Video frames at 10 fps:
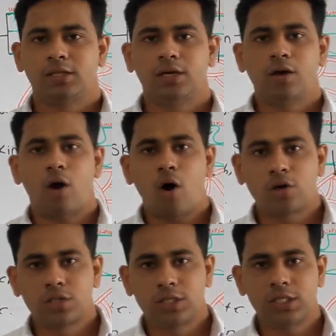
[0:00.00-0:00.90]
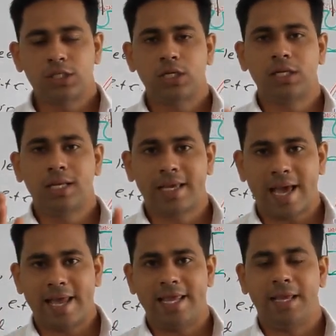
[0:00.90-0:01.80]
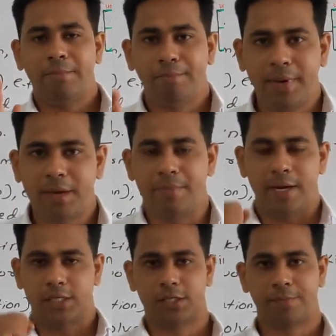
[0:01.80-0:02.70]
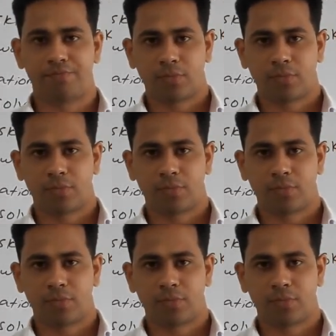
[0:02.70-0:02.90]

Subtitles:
the oxygen carrying pigment.